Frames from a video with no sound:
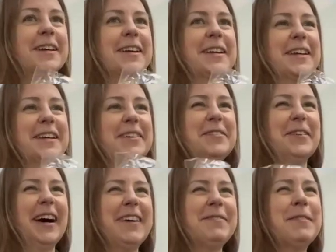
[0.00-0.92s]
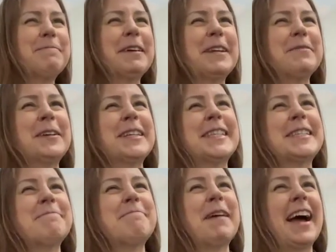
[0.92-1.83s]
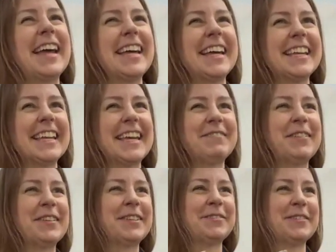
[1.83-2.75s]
Everybody wants to buy it and give it